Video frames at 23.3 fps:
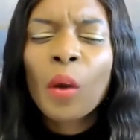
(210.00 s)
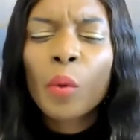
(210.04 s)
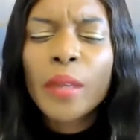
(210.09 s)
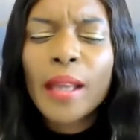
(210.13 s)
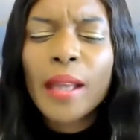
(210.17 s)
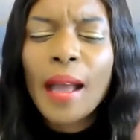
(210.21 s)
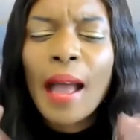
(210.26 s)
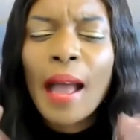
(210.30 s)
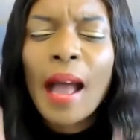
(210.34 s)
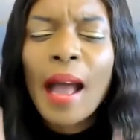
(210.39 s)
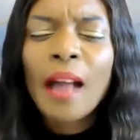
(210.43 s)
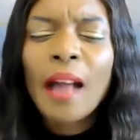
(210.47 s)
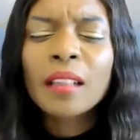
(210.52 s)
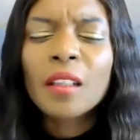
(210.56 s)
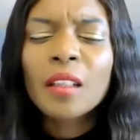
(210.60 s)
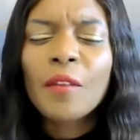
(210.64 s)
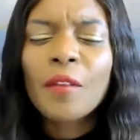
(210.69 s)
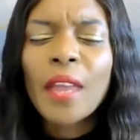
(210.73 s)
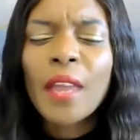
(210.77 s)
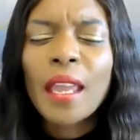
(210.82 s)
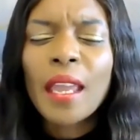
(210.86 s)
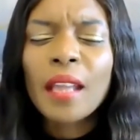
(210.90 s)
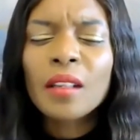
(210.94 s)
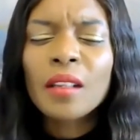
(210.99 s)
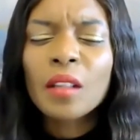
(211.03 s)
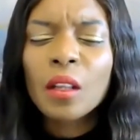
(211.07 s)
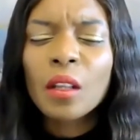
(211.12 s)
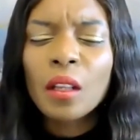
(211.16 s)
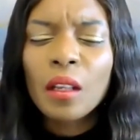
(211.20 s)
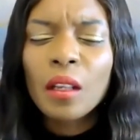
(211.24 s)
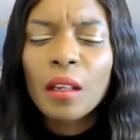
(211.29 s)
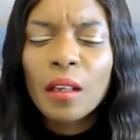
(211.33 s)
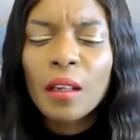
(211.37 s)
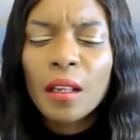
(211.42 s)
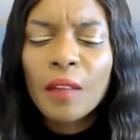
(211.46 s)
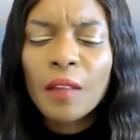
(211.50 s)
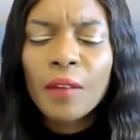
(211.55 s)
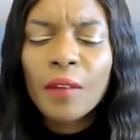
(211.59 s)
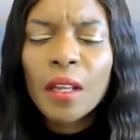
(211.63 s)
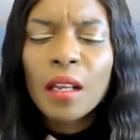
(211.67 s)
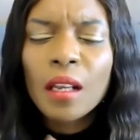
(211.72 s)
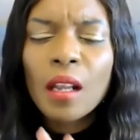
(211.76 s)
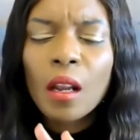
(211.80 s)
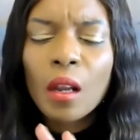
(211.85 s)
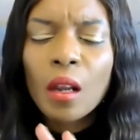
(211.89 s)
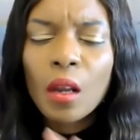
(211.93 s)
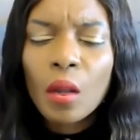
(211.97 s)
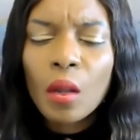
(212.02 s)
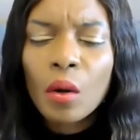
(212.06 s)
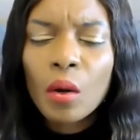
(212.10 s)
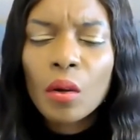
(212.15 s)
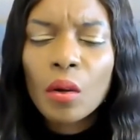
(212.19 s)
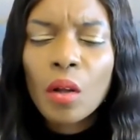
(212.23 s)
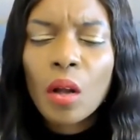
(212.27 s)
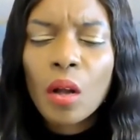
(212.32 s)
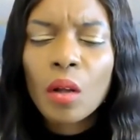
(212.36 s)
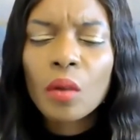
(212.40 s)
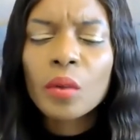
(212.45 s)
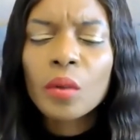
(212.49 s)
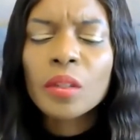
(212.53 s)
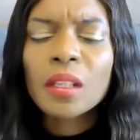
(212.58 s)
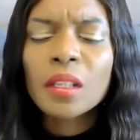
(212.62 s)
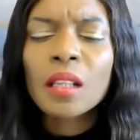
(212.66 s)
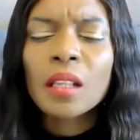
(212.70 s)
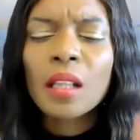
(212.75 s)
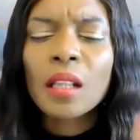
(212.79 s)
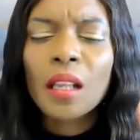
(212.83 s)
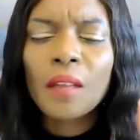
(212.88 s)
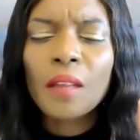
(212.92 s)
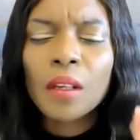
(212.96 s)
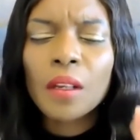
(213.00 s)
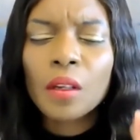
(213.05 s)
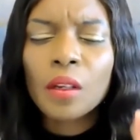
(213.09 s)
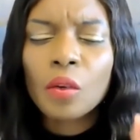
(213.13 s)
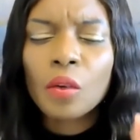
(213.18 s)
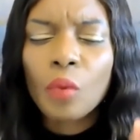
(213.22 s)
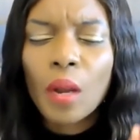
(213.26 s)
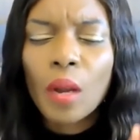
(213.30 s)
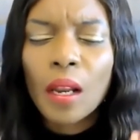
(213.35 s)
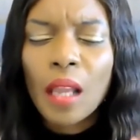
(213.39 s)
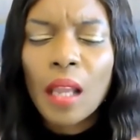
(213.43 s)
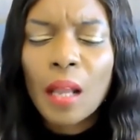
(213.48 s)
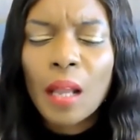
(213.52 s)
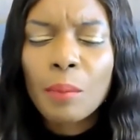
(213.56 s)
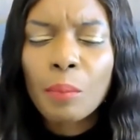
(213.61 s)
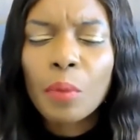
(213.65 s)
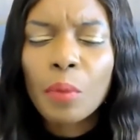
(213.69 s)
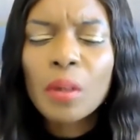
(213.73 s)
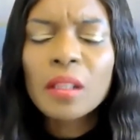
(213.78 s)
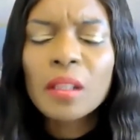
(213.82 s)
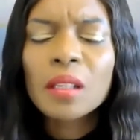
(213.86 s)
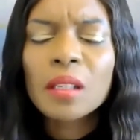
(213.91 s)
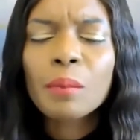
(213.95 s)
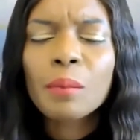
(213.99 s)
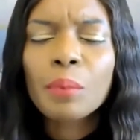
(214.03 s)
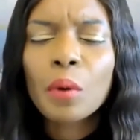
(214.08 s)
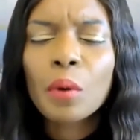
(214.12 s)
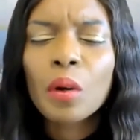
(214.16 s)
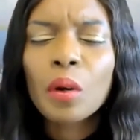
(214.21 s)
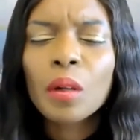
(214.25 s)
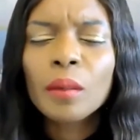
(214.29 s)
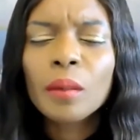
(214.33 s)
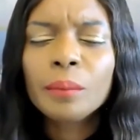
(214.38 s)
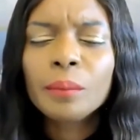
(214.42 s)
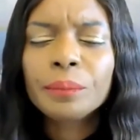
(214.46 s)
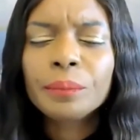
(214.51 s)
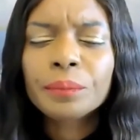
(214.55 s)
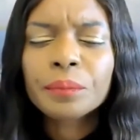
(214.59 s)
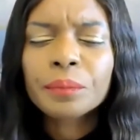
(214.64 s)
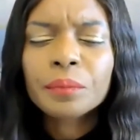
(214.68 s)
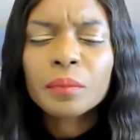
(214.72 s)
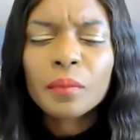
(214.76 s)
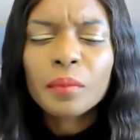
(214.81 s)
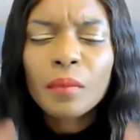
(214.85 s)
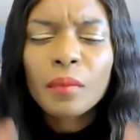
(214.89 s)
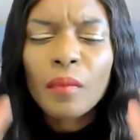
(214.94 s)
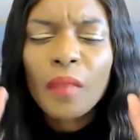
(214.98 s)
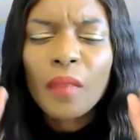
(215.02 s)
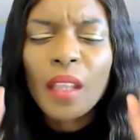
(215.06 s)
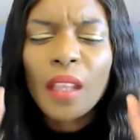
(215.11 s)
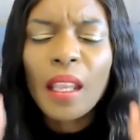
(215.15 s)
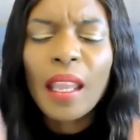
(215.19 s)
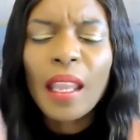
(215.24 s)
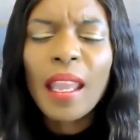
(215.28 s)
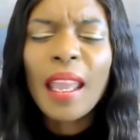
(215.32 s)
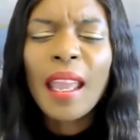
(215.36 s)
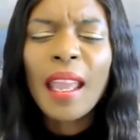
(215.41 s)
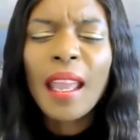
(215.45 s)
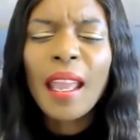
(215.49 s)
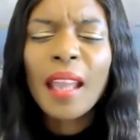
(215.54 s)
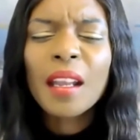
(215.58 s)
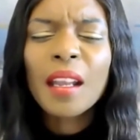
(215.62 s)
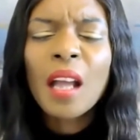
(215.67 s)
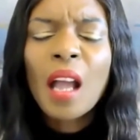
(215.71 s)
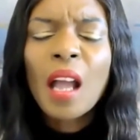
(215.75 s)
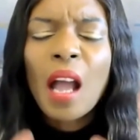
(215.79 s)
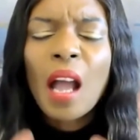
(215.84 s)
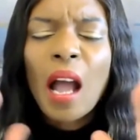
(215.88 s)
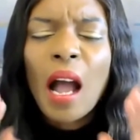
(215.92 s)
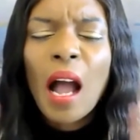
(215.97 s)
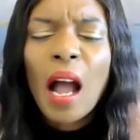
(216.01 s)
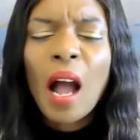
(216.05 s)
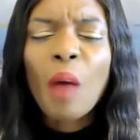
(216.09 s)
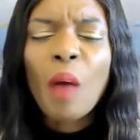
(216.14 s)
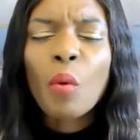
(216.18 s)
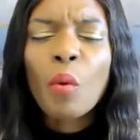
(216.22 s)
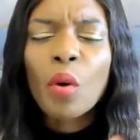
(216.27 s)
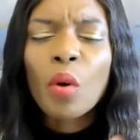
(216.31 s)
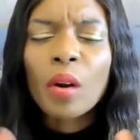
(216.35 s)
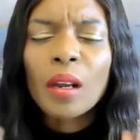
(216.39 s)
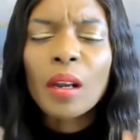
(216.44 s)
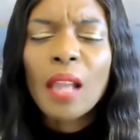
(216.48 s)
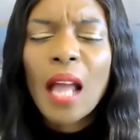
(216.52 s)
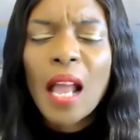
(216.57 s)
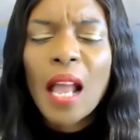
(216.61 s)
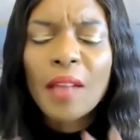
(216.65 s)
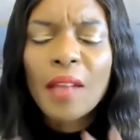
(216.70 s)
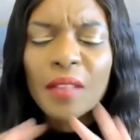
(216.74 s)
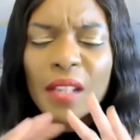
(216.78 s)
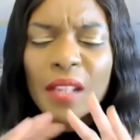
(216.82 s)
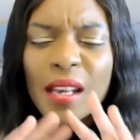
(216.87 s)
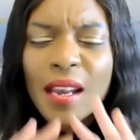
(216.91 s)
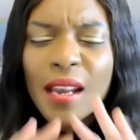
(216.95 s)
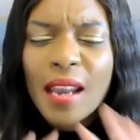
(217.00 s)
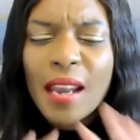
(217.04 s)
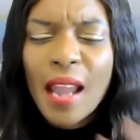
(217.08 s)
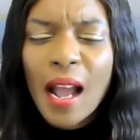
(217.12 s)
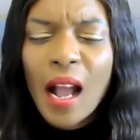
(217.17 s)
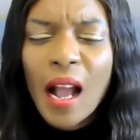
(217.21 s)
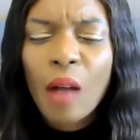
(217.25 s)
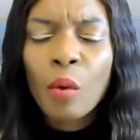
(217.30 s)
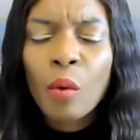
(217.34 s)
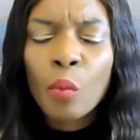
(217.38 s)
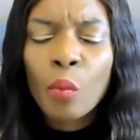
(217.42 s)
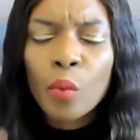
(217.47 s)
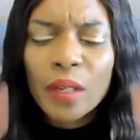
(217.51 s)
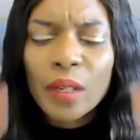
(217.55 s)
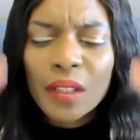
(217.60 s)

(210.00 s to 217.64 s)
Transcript: We activate the living logos and the living gray line principle in our lives now.